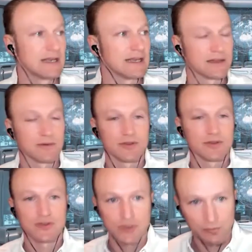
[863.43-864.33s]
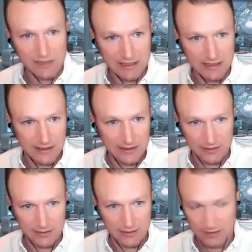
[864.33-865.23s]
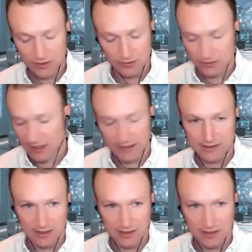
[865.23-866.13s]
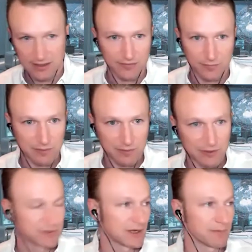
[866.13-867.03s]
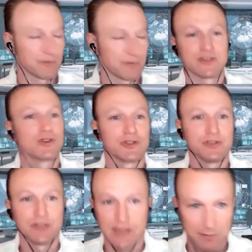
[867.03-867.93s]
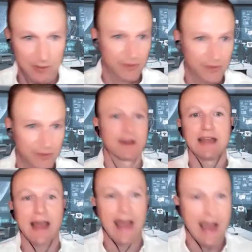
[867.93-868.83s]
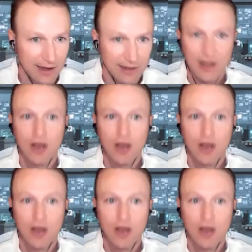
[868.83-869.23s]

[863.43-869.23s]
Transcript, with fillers: in those social media eh, sites that have been built up, the social dilemma, the great hack,